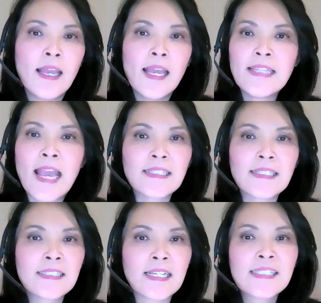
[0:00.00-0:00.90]
Yet
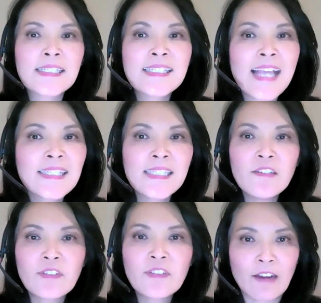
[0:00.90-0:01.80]
successive
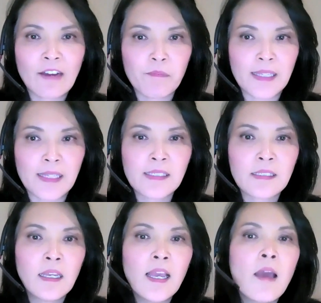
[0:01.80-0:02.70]
governments,
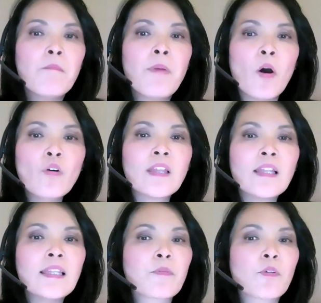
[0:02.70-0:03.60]
both the
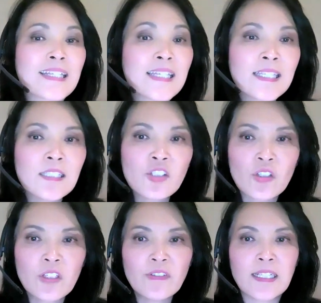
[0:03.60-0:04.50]
Liberals and
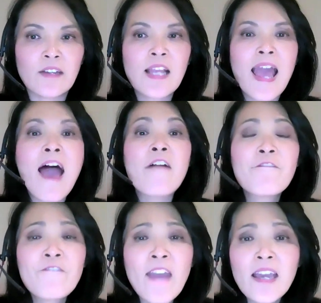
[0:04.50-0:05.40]
Conservatives, have
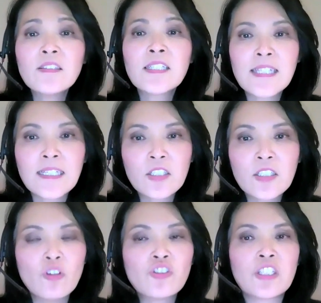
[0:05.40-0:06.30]
failed to
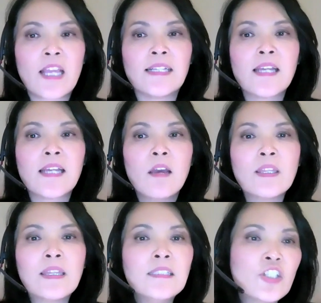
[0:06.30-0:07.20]
negotiate with
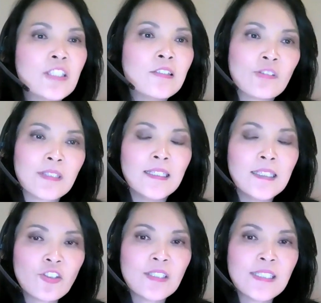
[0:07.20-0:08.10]

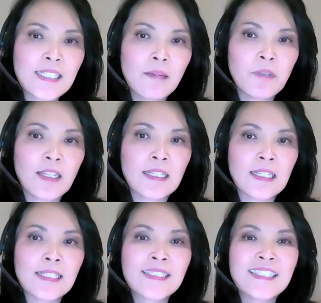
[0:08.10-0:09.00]
Indigenous
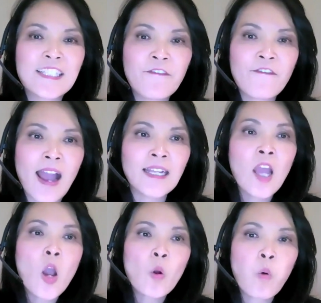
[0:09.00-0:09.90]
communities to define,
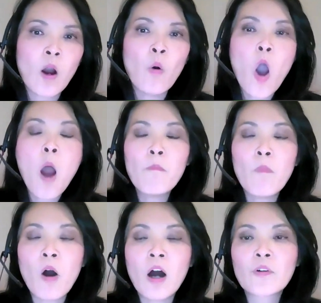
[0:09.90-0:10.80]
quote,
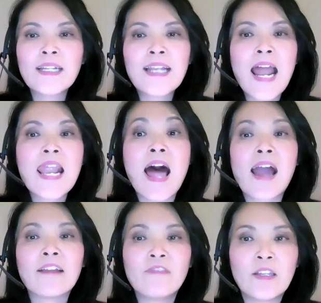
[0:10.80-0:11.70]
moderate
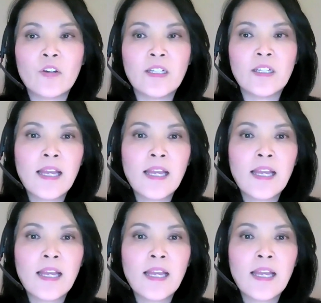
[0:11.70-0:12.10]
livelihood